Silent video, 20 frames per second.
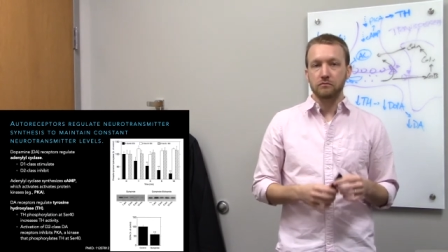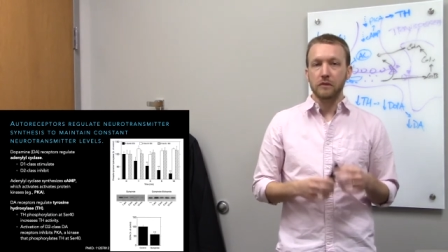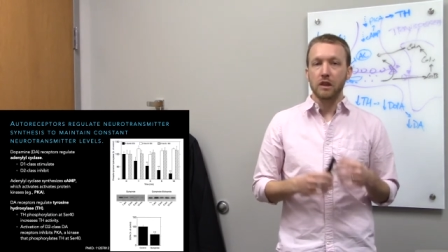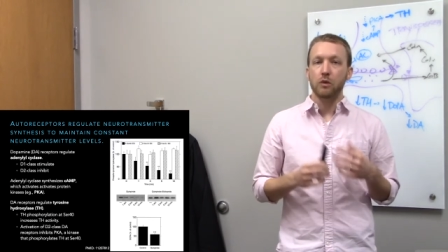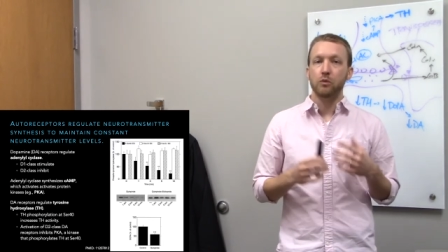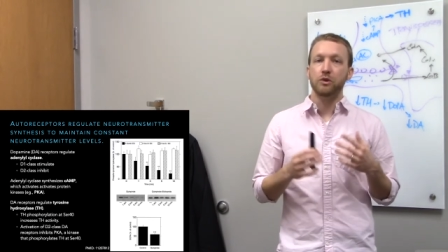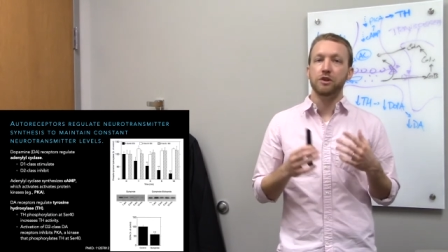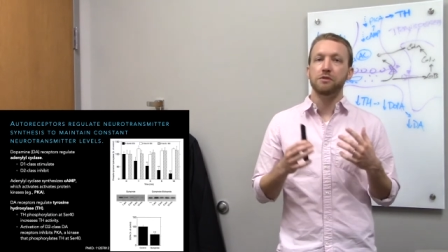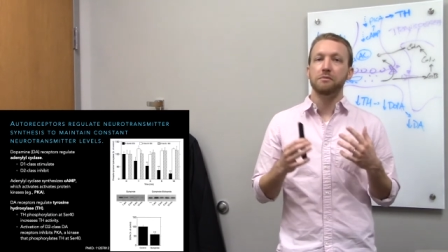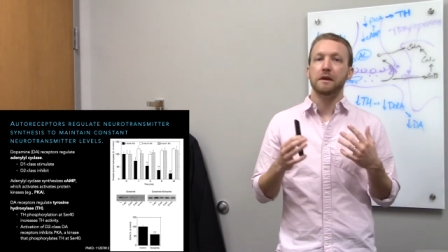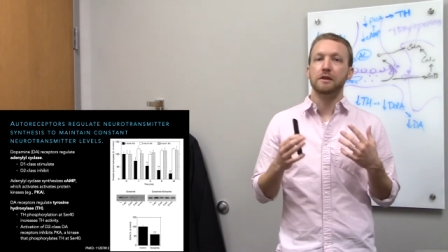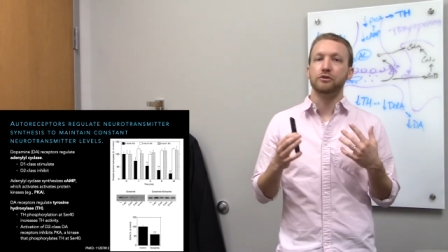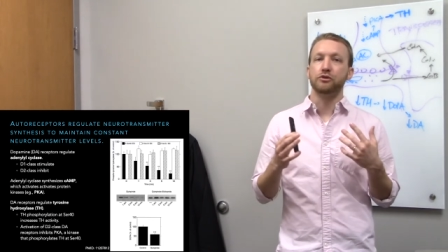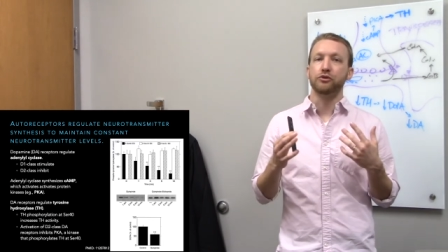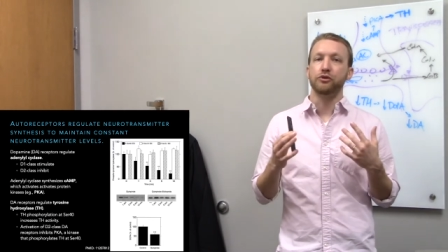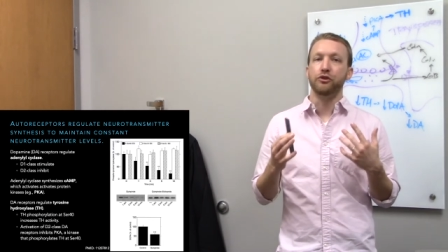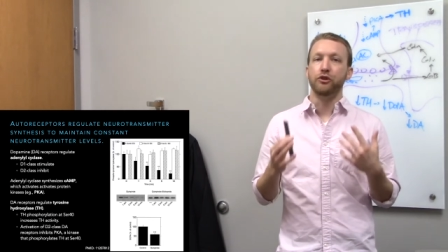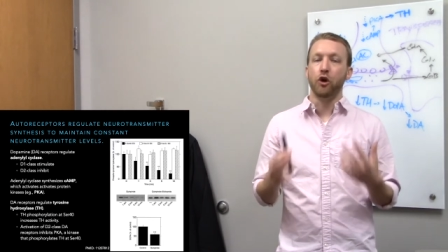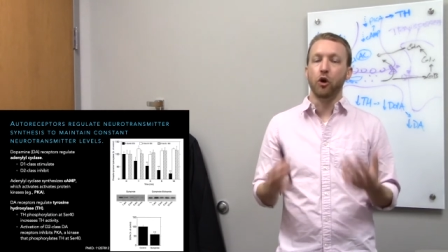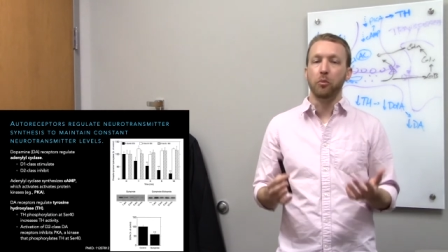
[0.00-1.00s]
When you measure
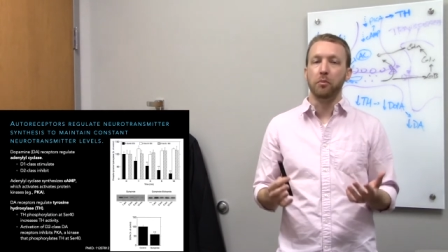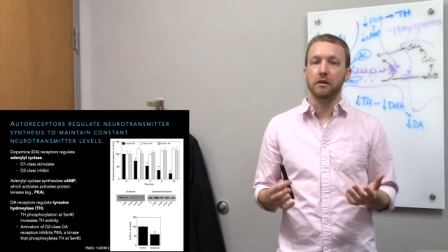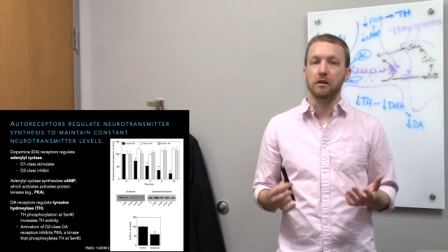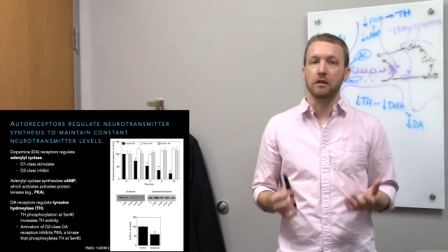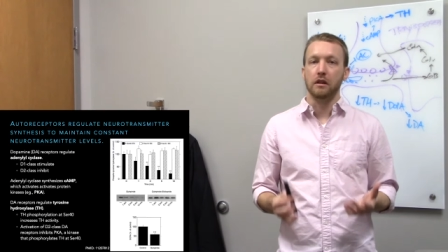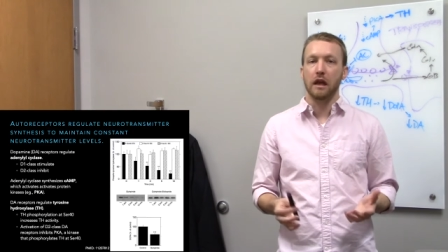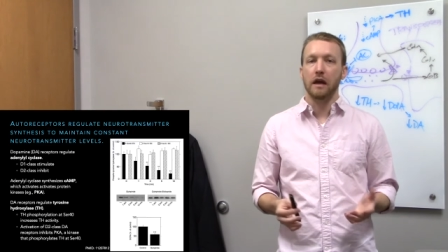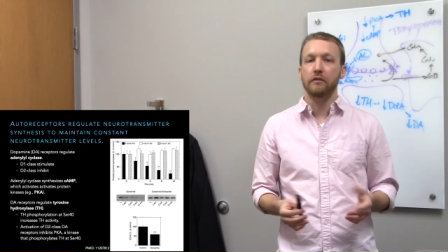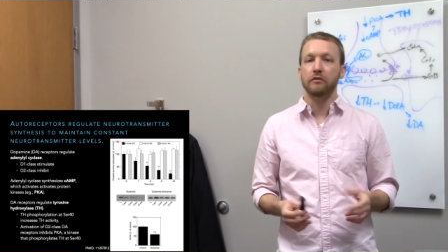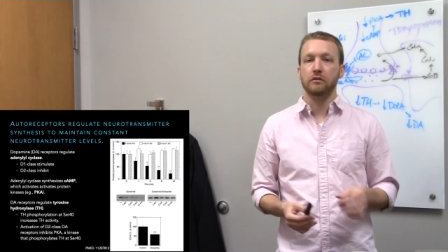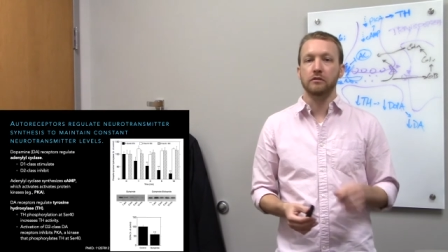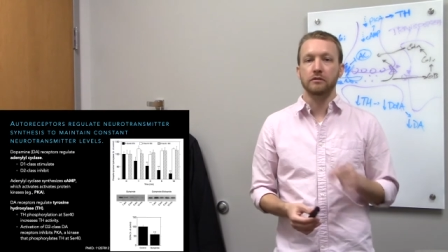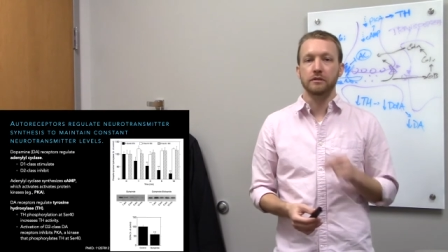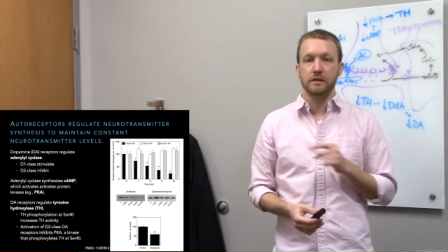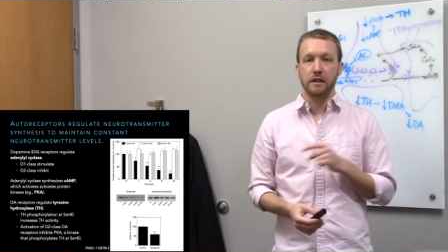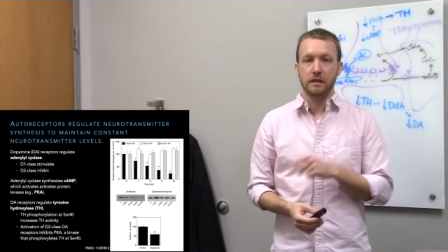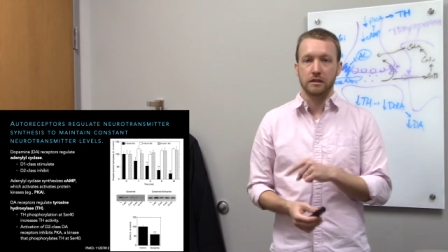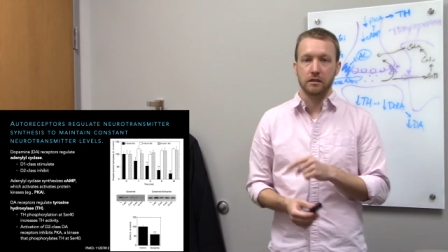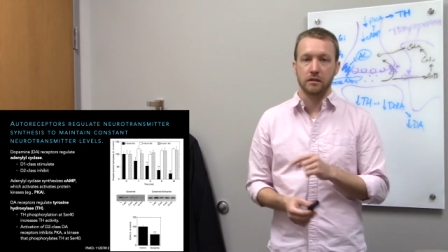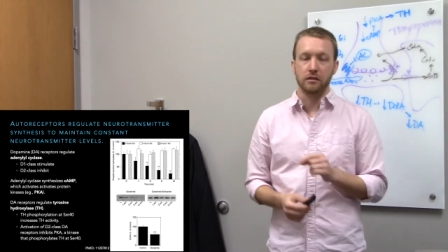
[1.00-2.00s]
DOPA levels,
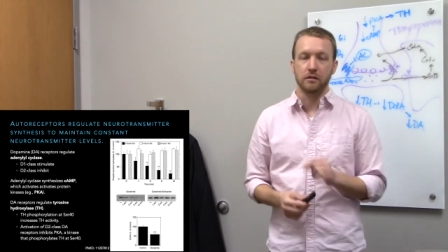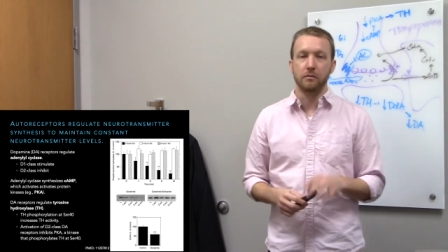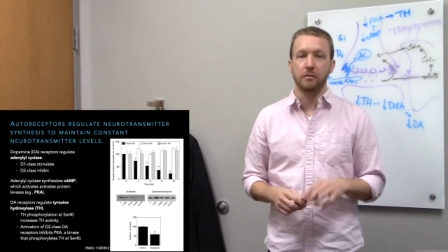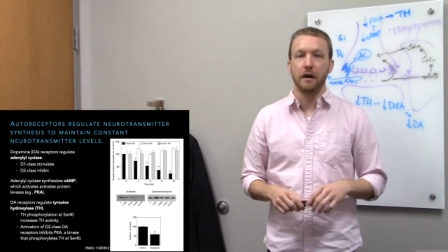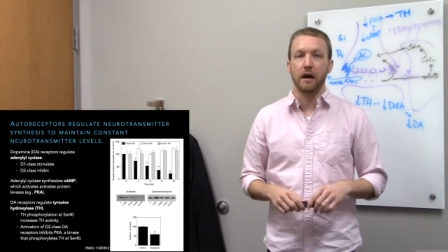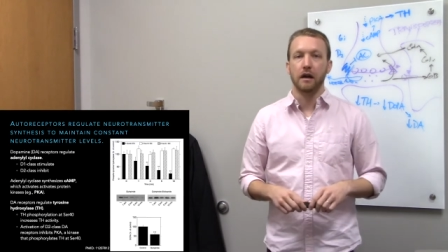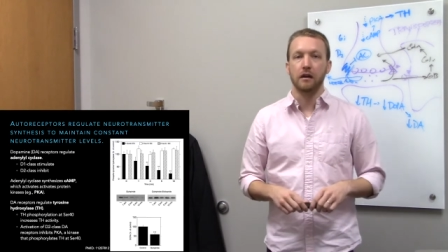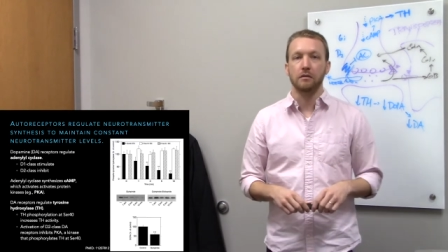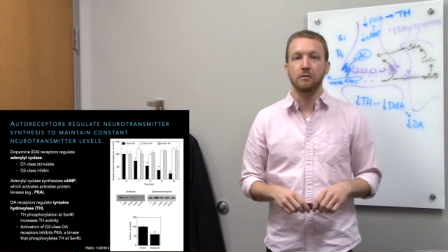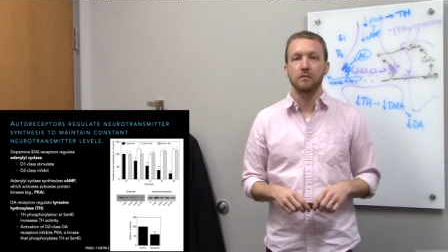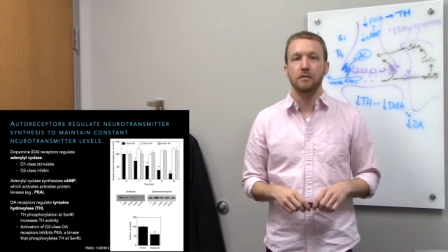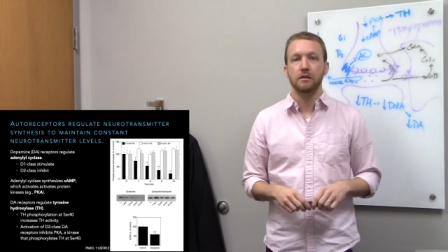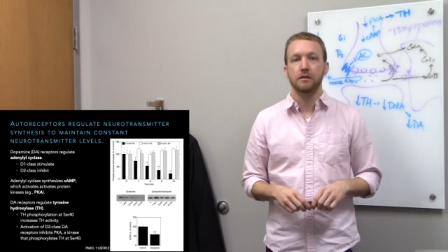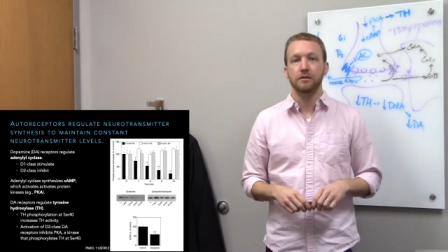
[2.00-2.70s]
that's on the bottom,